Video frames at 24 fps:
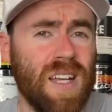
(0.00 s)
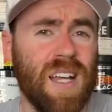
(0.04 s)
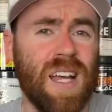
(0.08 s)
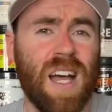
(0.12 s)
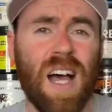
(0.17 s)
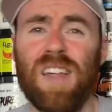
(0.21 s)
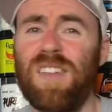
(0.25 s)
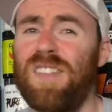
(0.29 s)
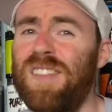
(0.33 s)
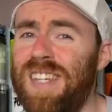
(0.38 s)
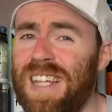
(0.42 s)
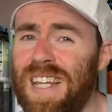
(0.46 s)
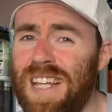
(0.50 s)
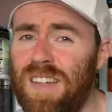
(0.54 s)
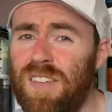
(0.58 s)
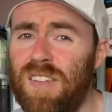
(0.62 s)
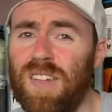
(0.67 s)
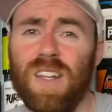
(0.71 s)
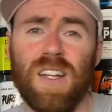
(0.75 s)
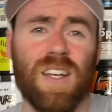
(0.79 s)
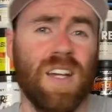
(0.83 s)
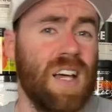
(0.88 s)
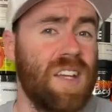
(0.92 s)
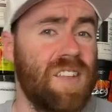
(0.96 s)
a 6,
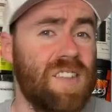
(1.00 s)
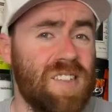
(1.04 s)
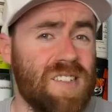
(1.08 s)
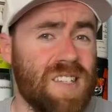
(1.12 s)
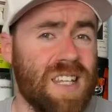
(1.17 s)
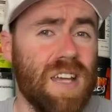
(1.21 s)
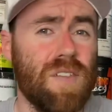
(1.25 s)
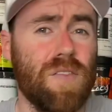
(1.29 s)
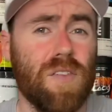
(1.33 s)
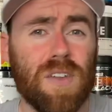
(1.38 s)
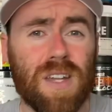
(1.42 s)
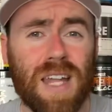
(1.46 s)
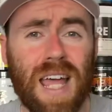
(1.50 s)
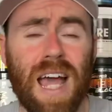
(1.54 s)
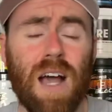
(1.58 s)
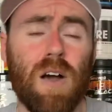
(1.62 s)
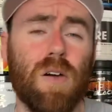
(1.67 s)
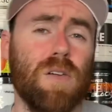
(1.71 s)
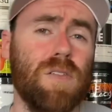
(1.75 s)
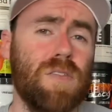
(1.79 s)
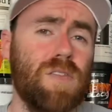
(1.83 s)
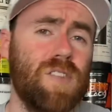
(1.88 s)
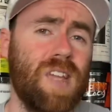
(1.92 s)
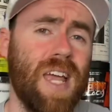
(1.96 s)
a 7 out
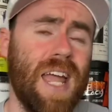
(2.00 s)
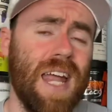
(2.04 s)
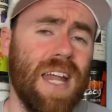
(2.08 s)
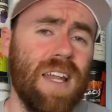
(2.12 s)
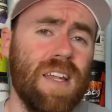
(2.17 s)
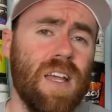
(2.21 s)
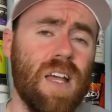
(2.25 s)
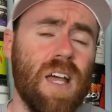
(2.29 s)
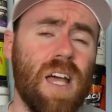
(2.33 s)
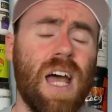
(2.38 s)
of 10.